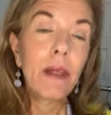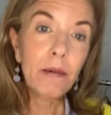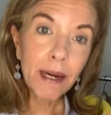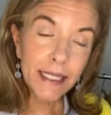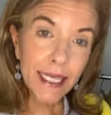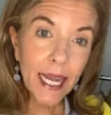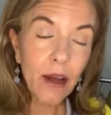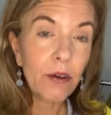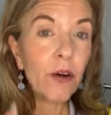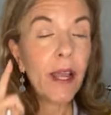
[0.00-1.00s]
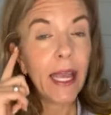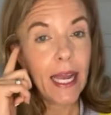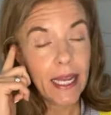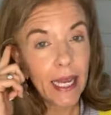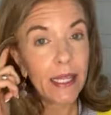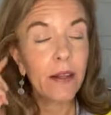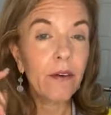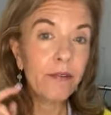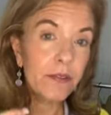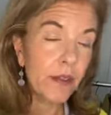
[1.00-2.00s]
and then write down, okay, I, I
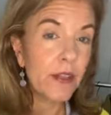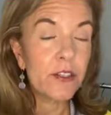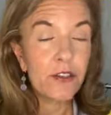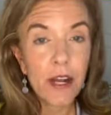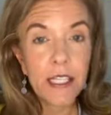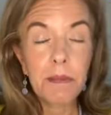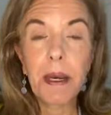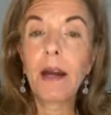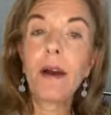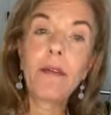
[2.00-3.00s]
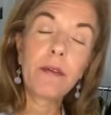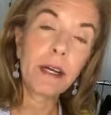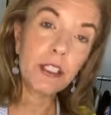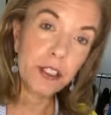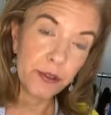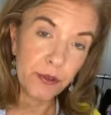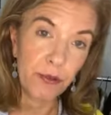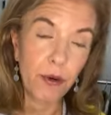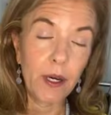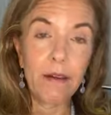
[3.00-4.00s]
love this dress, but I don't have the right
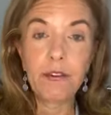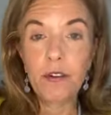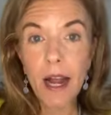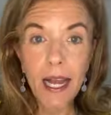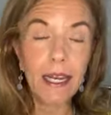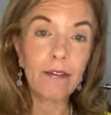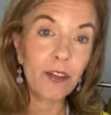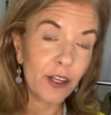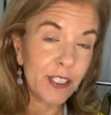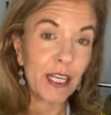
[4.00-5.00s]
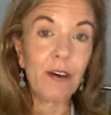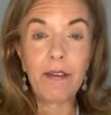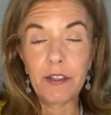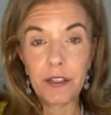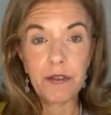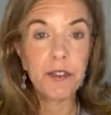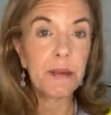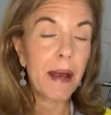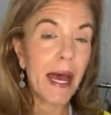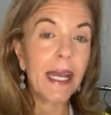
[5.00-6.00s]
shoes for it. I've tried, I've looked, I don't have the
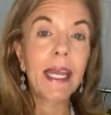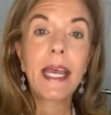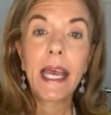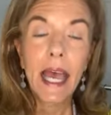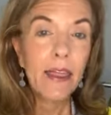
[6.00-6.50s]
shoes, the bag.